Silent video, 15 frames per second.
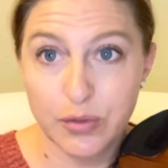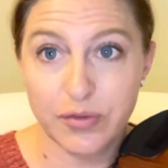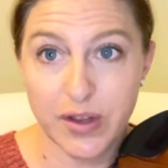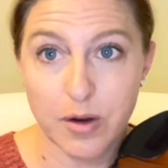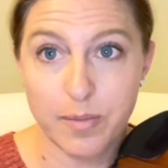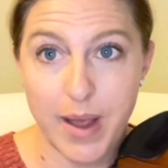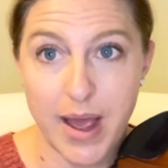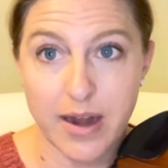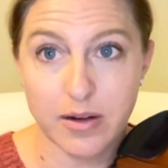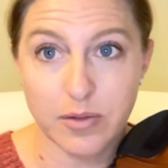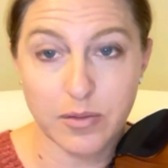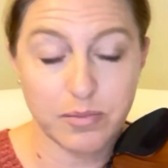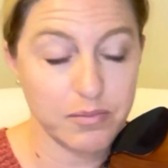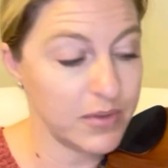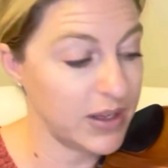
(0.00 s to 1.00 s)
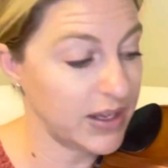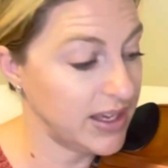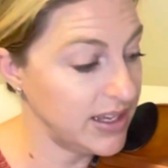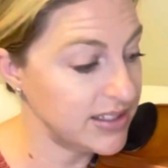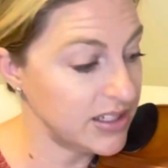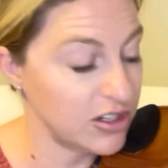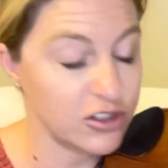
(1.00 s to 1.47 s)
finger pattern, the
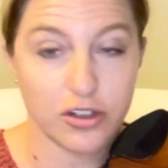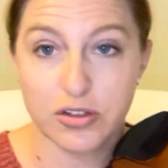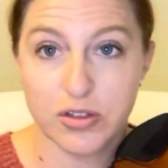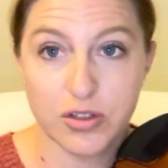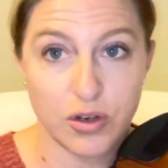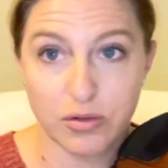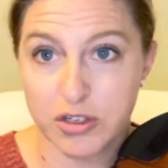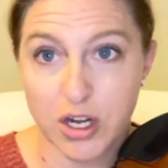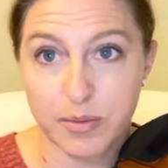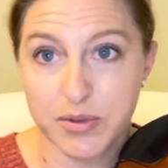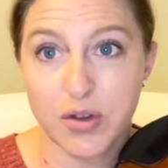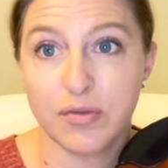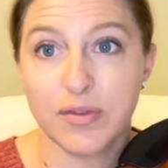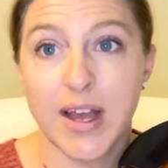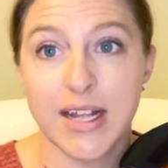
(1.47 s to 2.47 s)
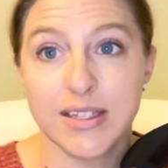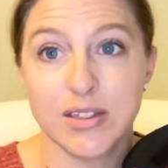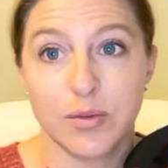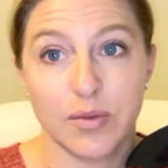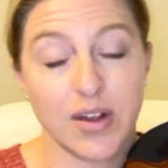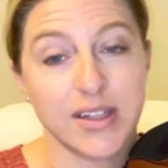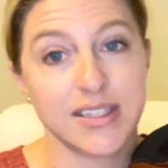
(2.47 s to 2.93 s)
key signatures, no sharps, no flats.
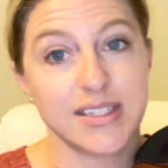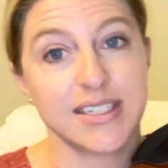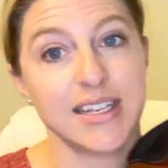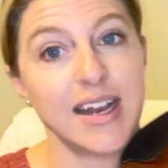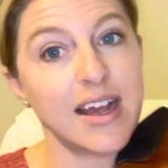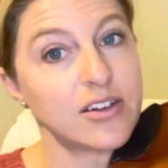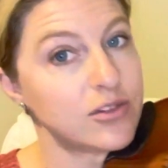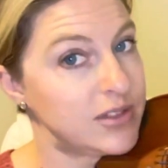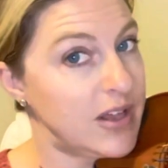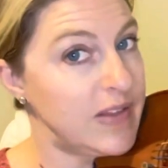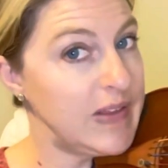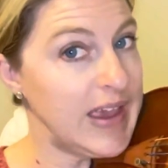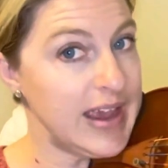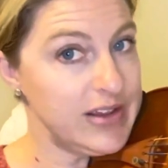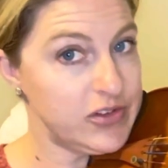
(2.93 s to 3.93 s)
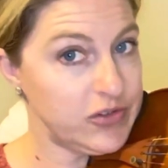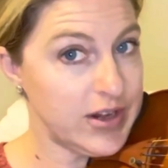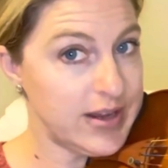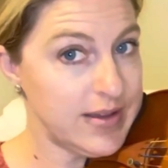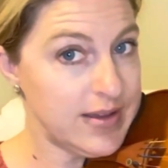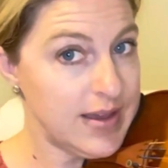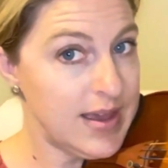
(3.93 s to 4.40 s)
So we've got C naturals on the A string.